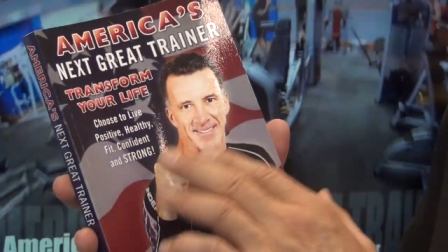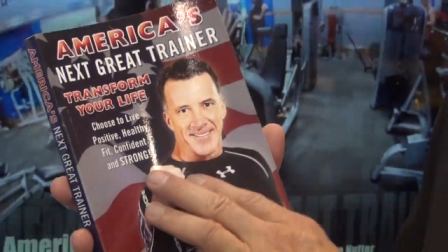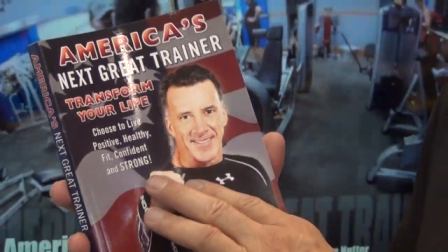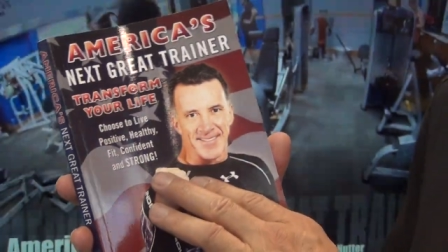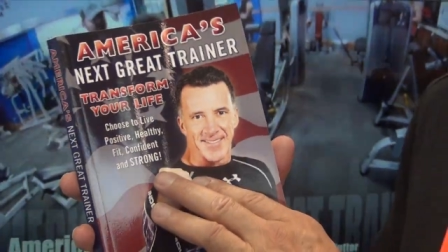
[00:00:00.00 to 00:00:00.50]

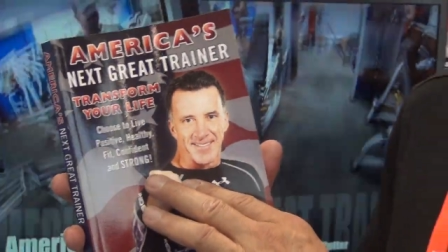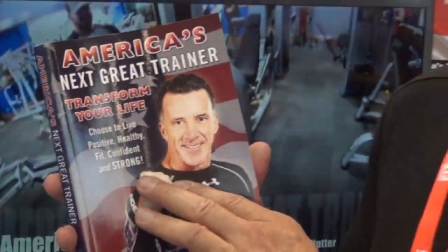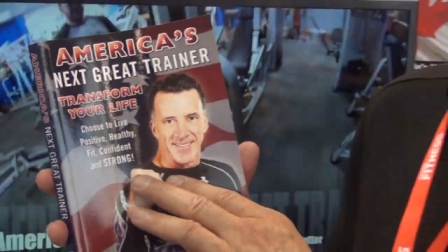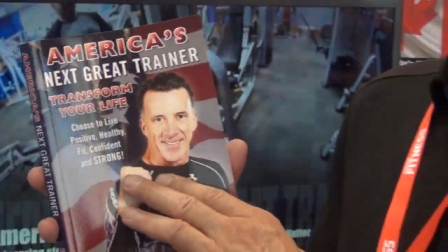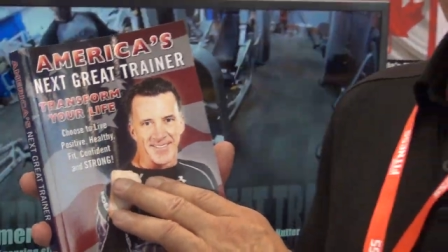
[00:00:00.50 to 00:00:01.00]
writers and
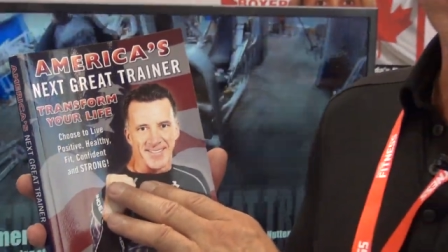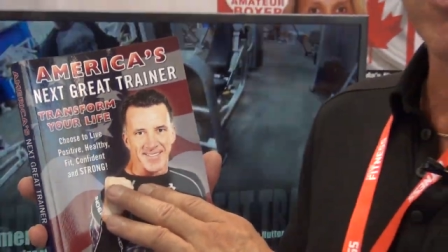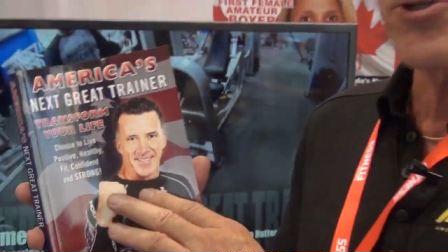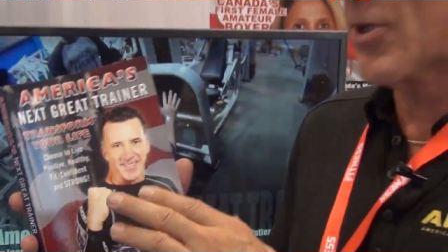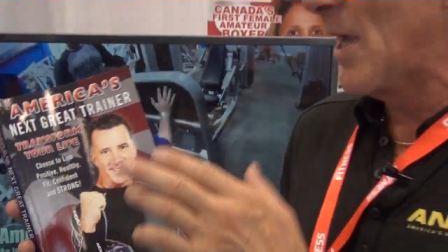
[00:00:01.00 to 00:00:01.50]

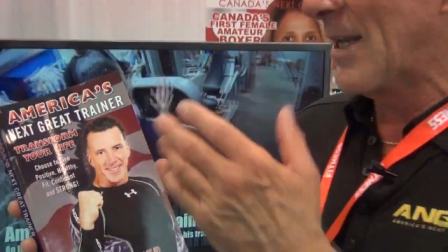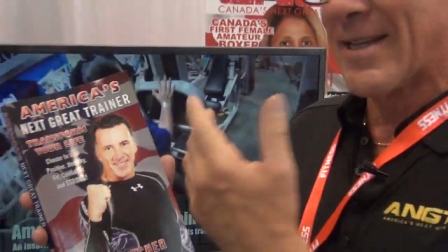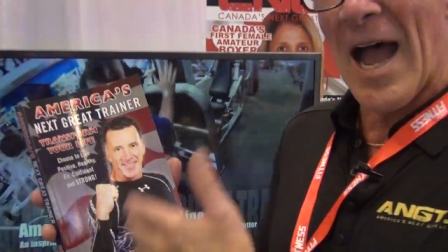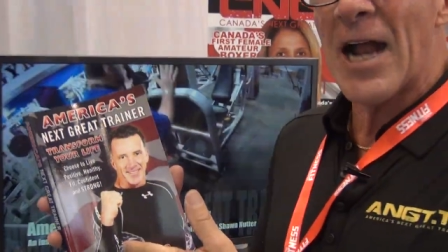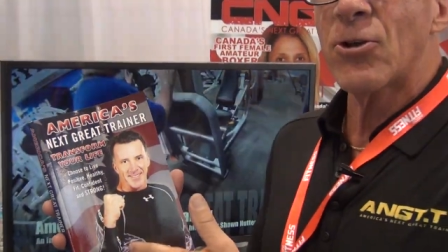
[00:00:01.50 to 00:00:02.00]
contributors,
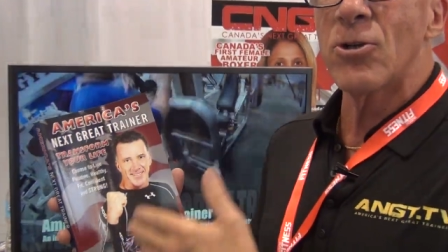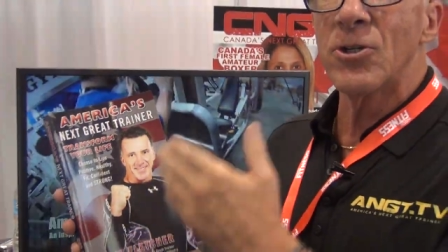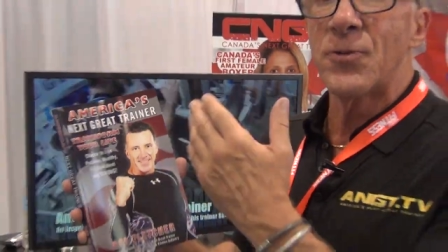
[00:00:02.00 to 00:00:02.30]
doctors,